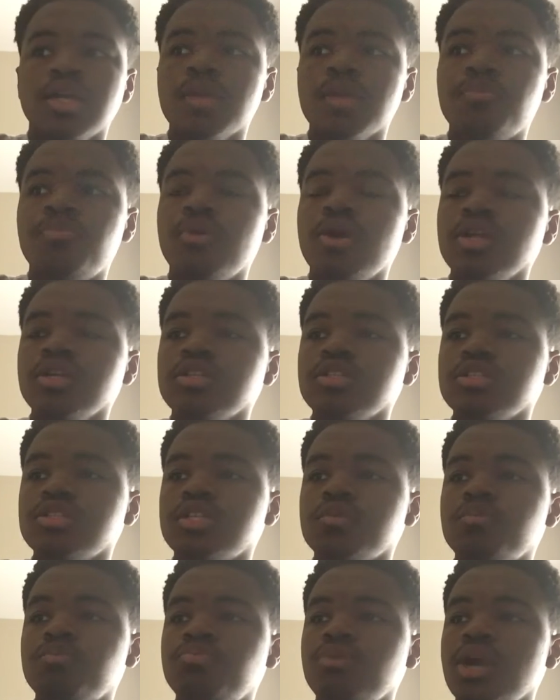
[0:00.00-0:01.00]
The
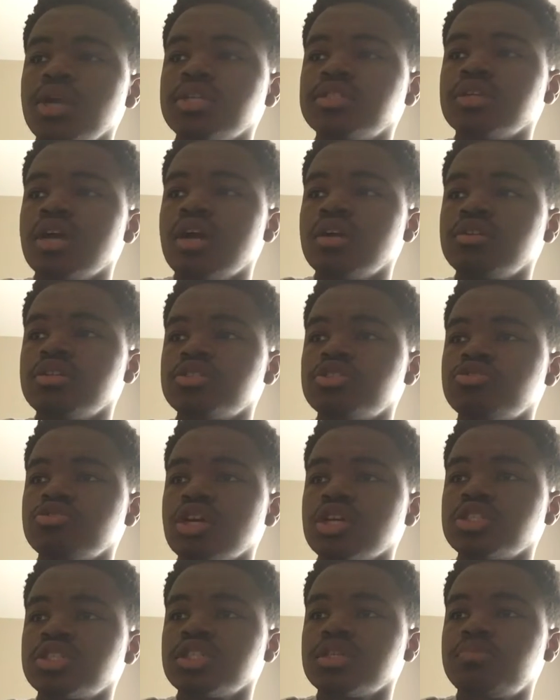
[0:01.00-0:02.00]
Brothers of
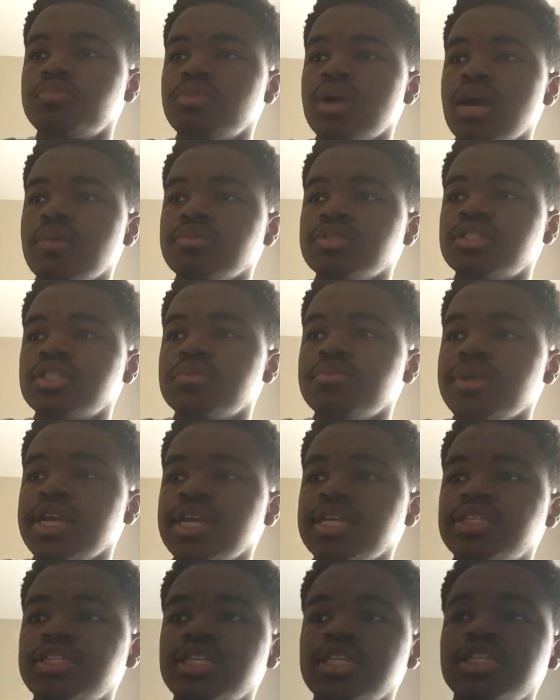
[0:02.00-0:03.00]
Destruction promised to
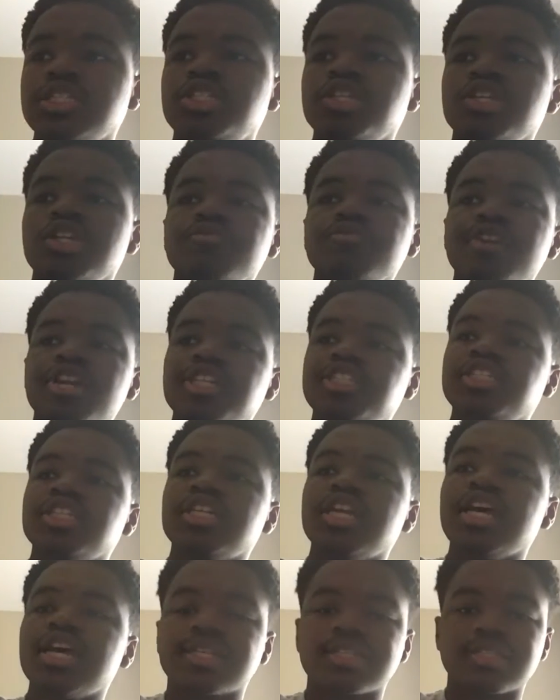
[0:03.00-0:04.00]
make
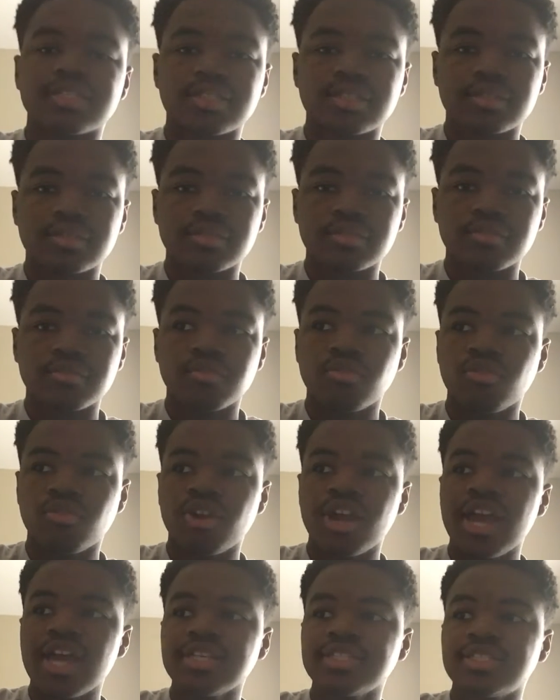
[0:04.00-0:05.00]
D-Generation X
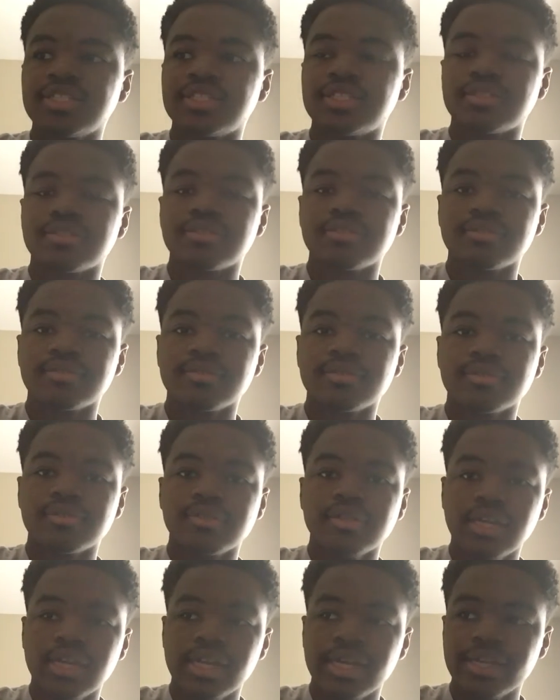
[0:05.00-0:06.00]
rest
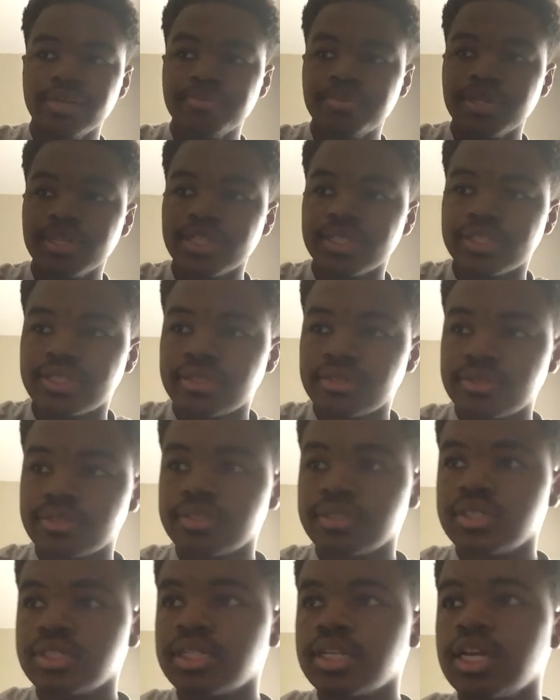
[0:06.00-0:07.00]
in peace.
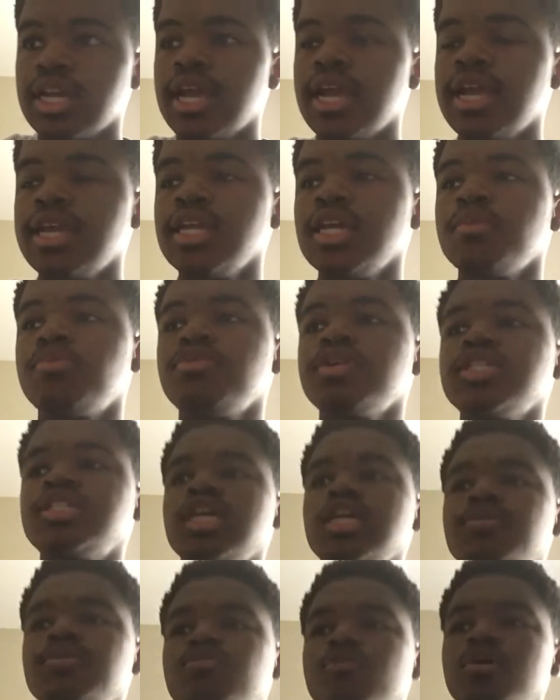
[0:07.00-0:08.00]
In a
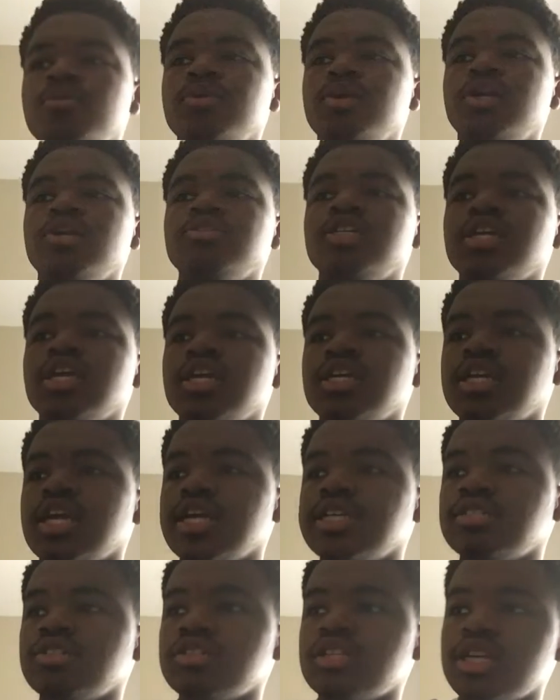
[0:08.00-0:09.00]
pre-tape promo, Undertaker and
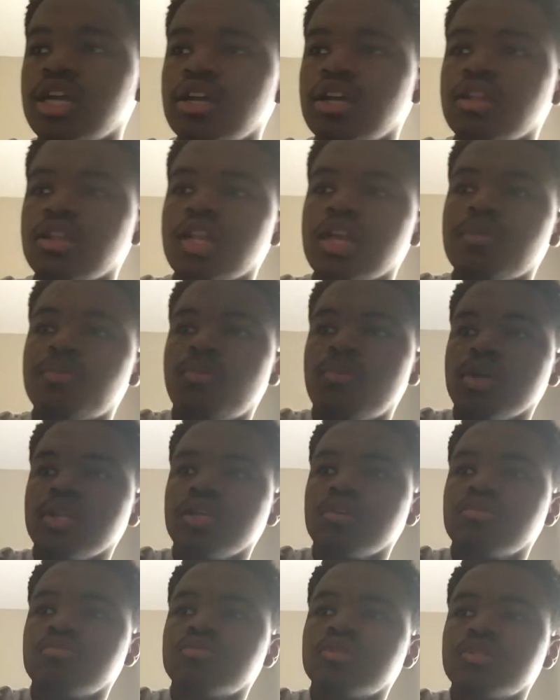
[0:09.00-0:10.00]
Kane stood together in a
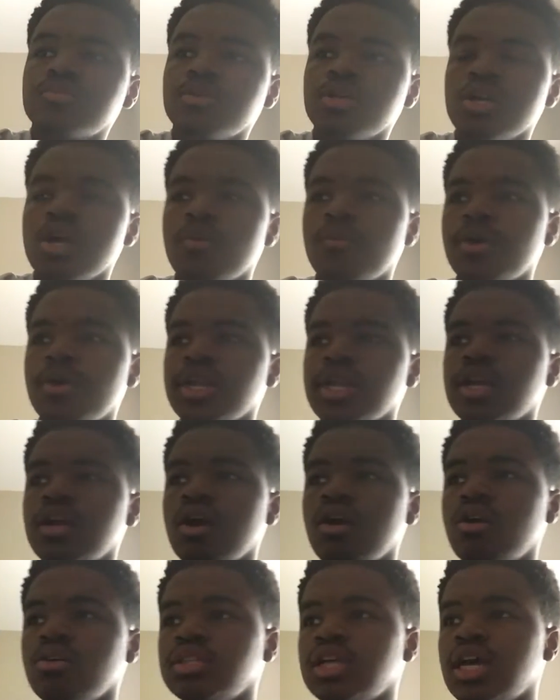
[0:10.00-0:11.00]
boiler room where they
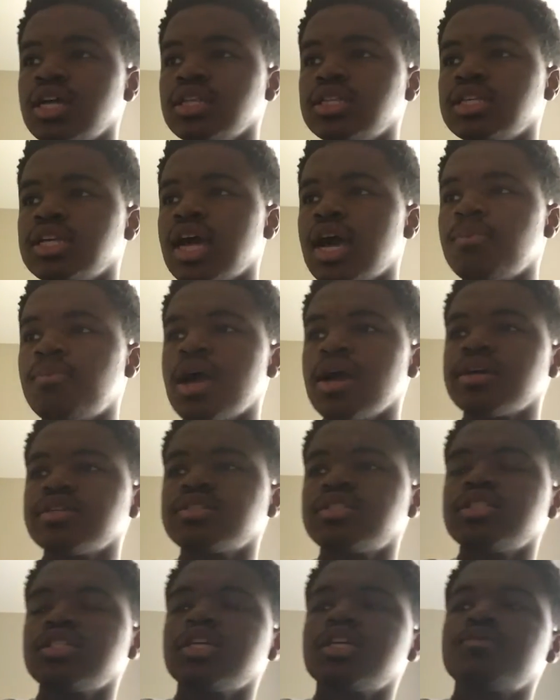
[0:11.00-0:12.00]
called out the
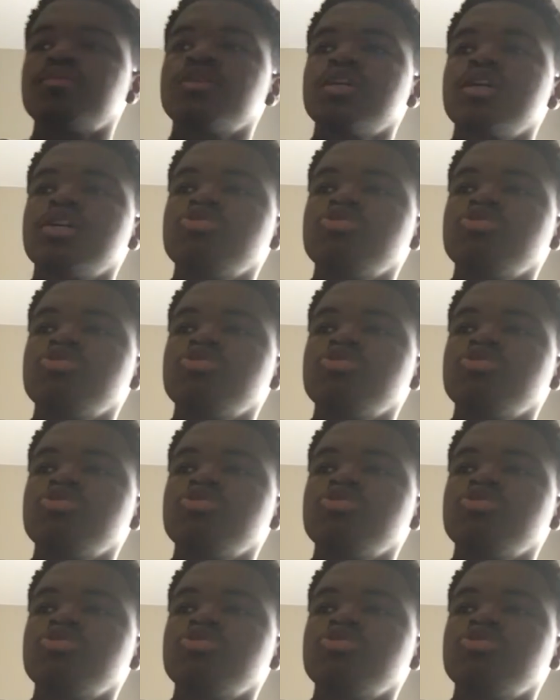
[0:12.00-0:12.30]
hypocrisy of